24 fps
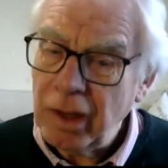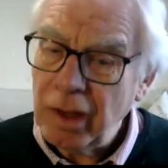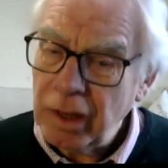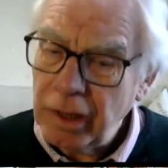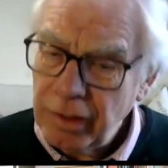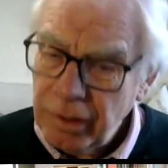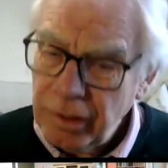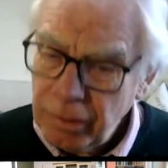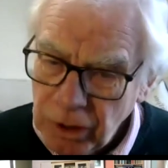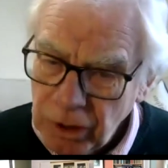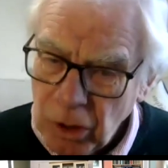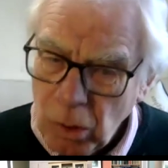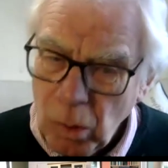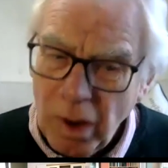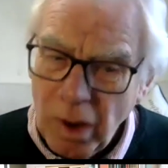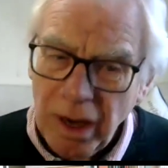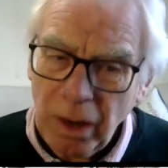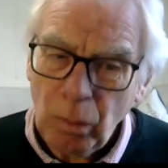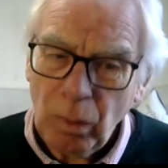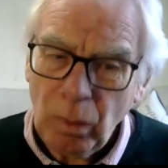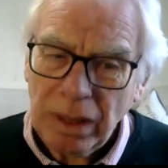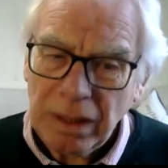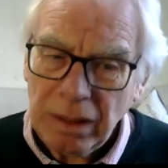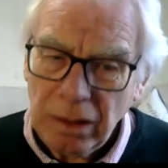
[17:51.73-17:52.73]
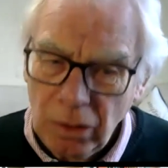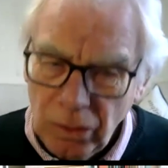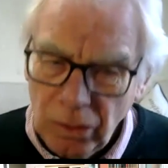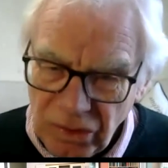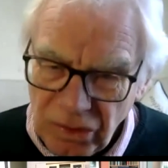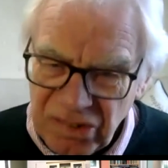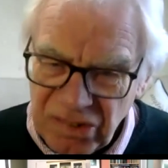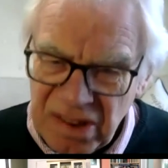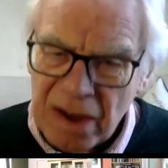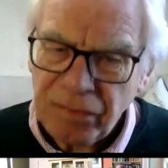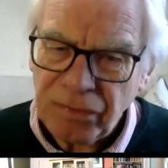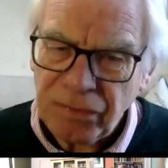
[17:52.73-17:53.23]
And they were quite well
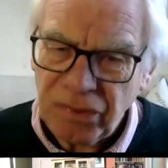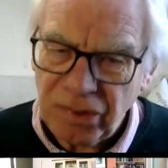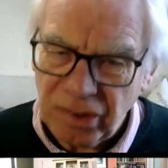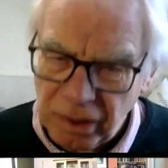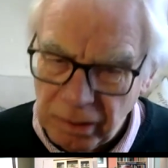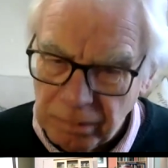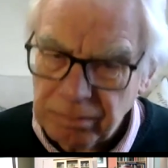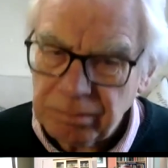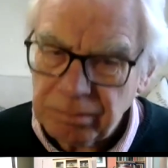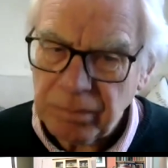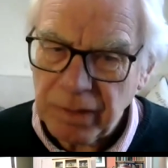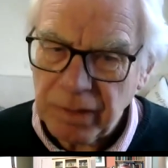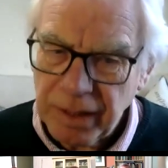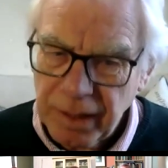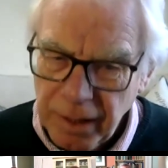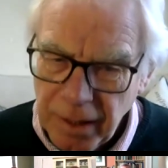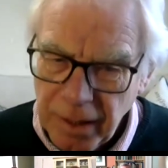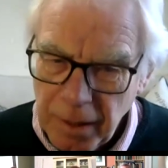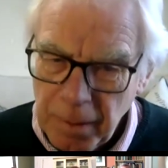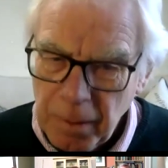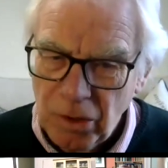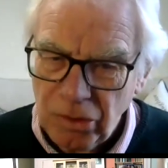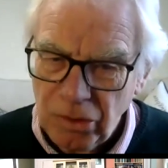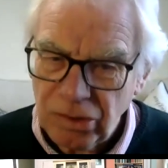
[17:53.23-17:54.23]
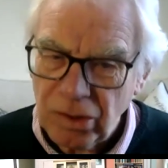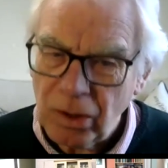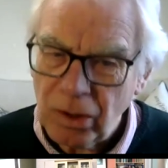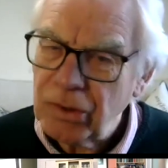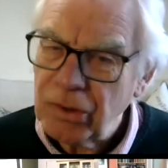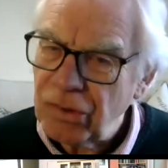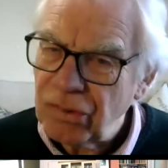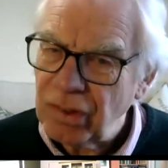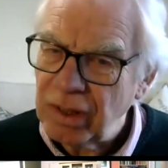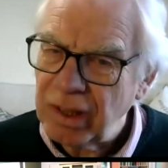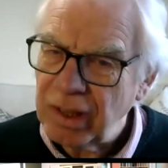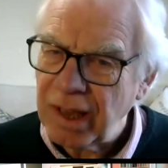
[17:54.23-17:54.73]
looked after as long
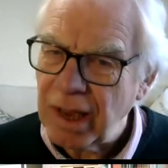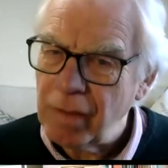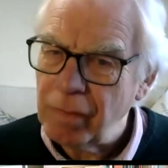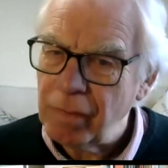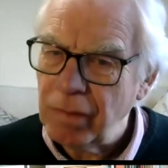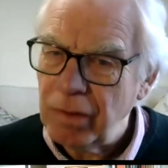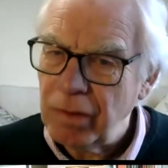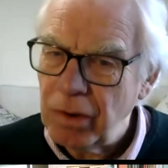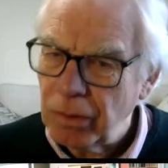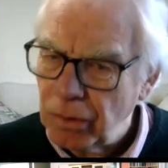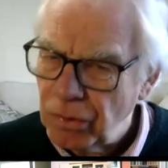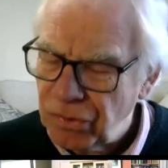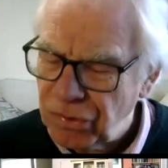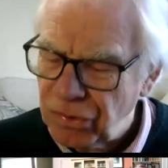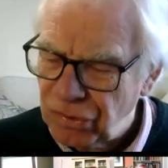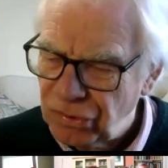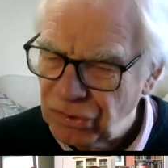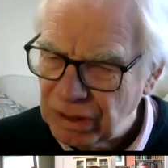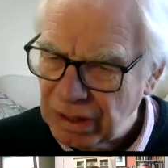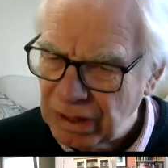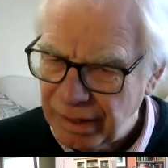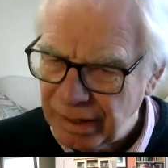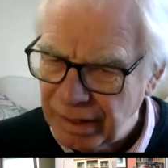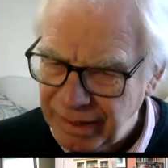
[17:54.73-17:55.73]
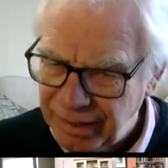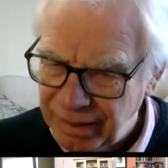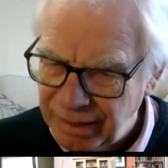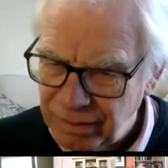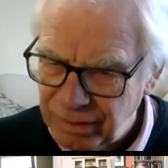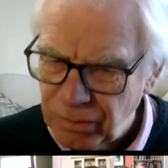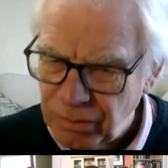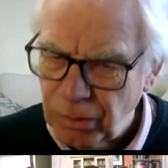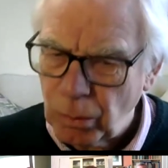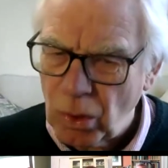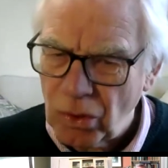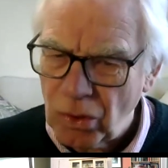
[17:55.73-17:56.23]
as they kept the noses clean.
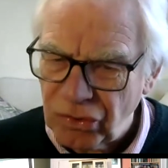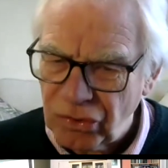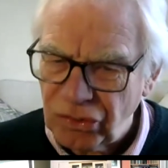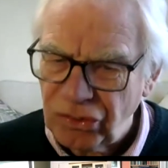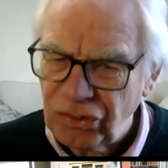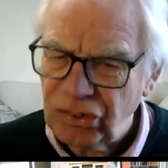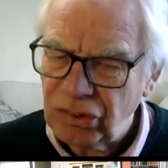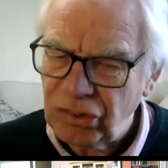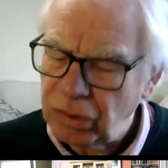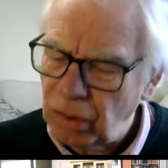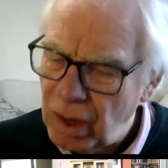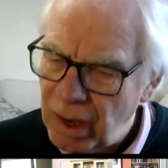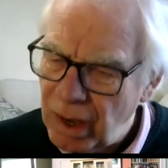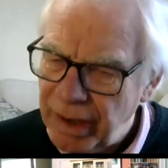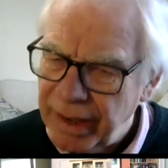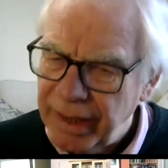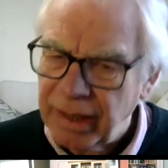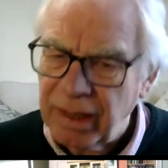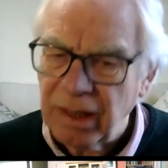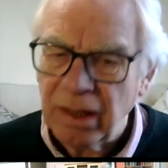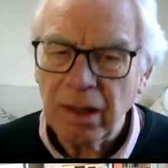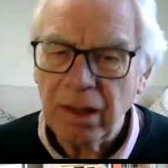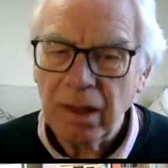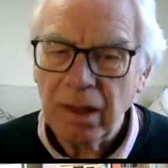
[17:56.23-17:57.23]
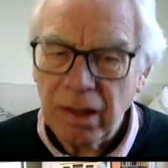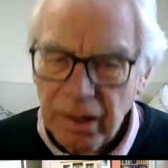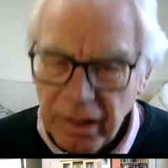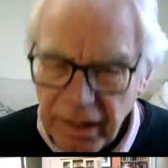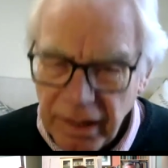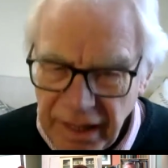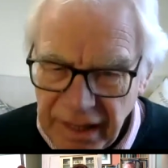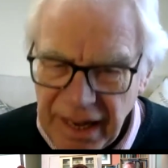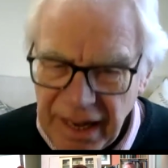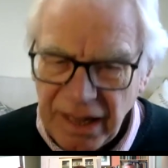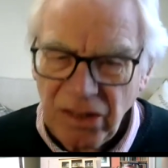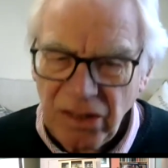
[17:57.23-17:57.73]
There was a strike
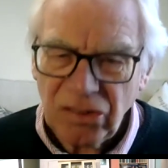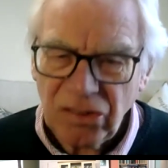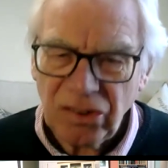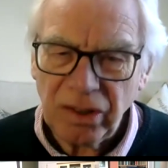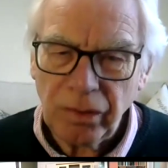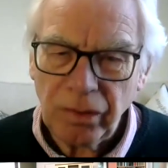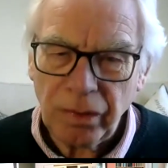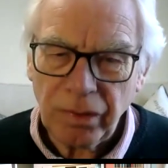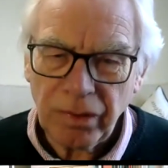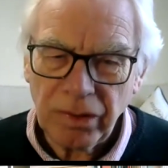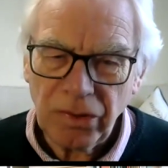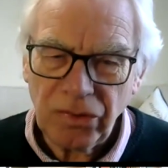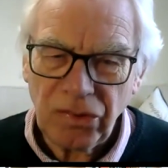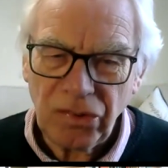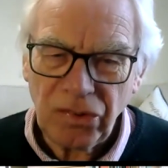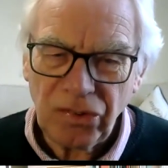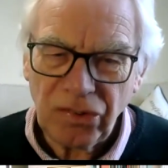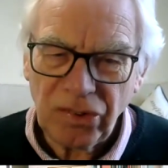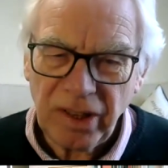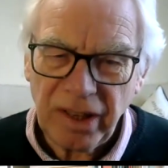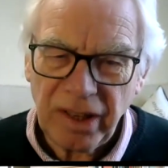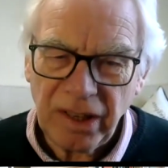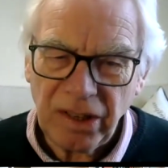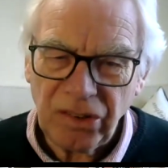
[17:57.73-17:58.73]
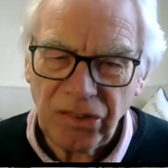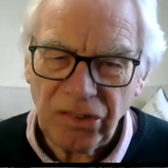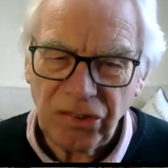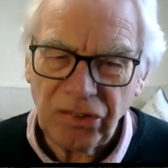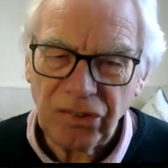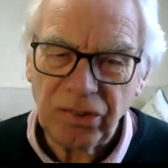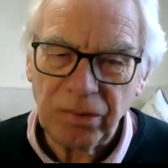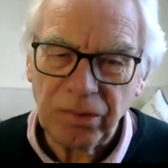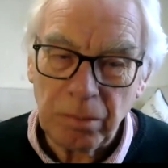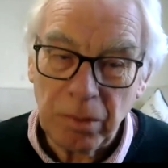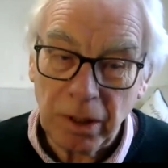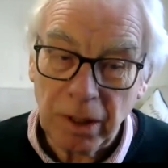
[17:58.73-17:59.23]
in
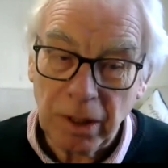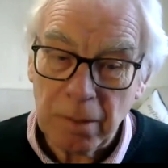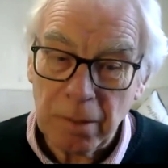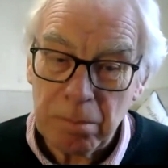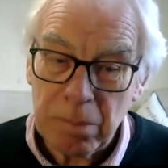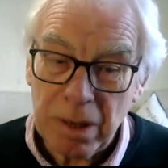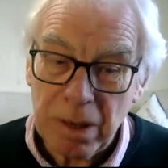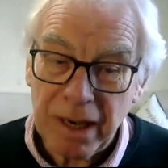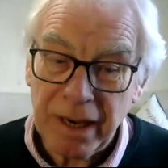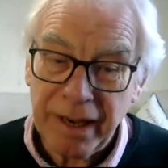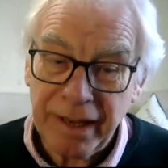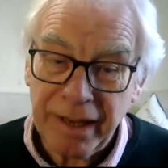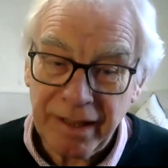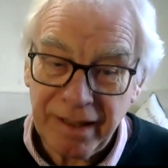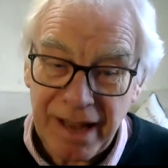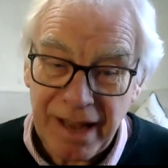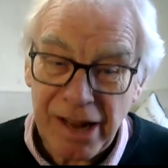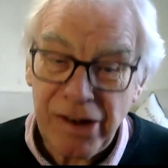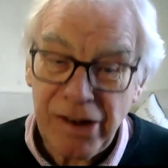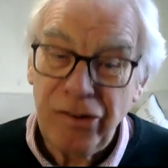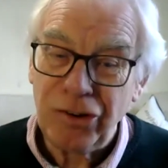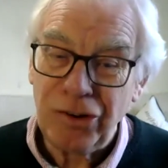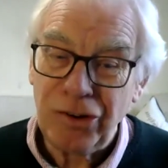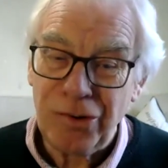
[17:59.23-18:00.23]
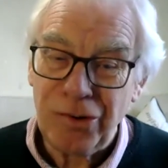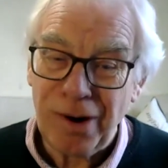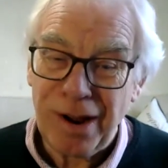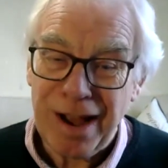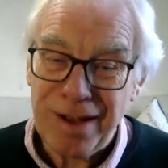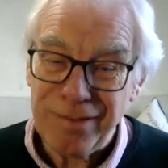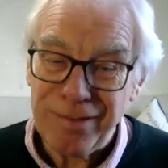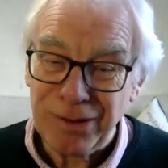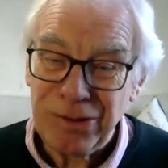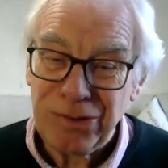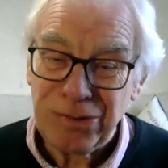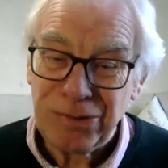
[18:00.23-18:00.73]
1836 by engine
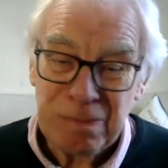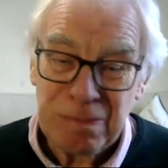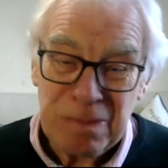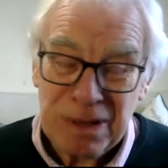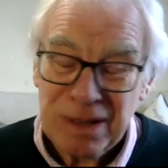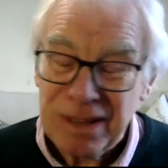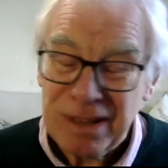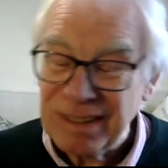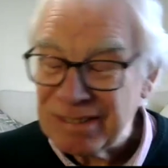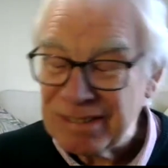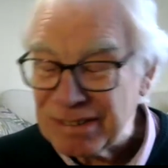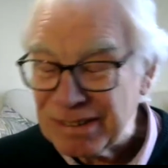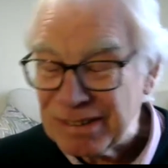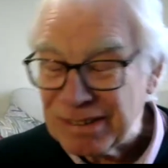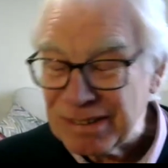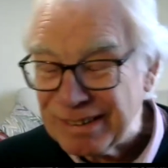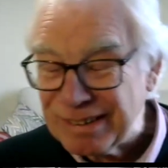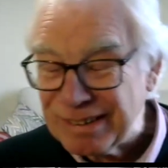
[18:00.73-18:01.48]
drivers, so